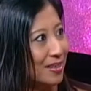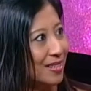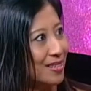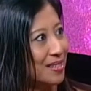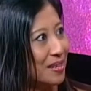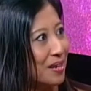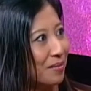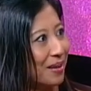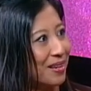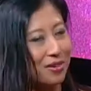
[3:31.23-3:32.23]
This I
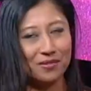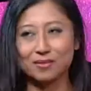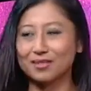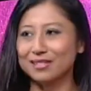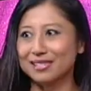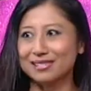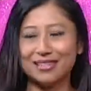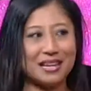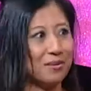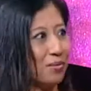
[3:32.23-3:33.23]
don't know if is it
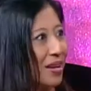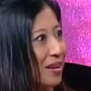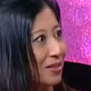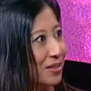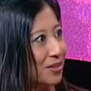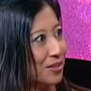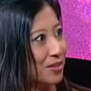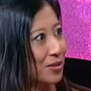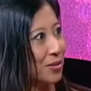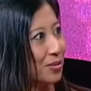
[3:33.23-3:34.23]
Dane Brown or
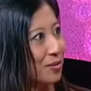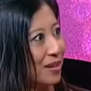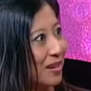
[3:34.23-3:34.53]
Drew Brown? Oh, Drew.